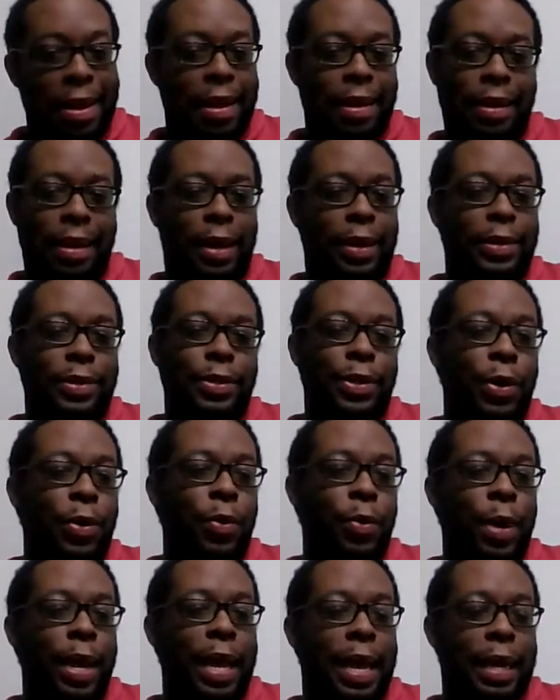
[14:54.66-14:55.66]
there's no
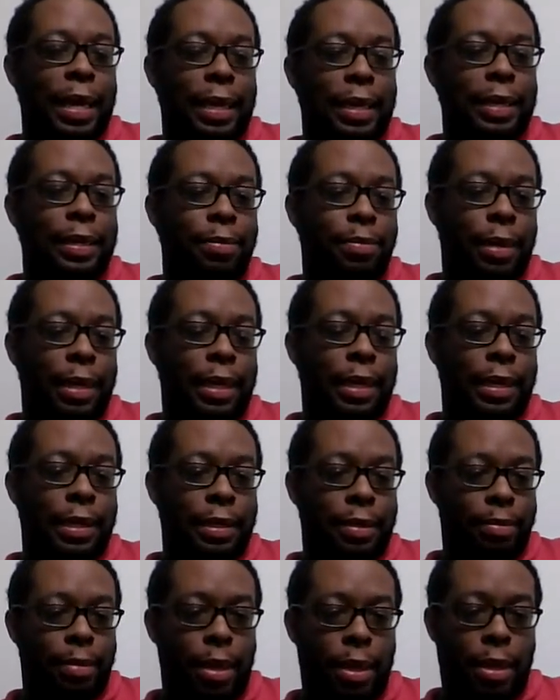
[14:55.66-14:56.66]
way I can explain
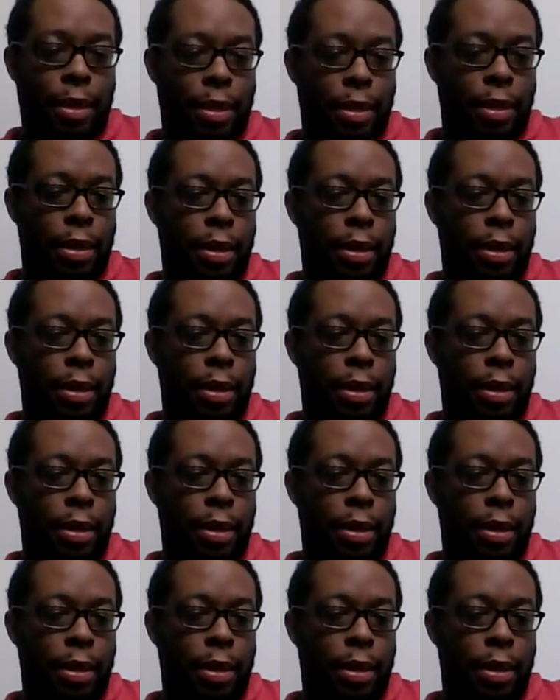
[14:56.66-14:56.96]
this, man.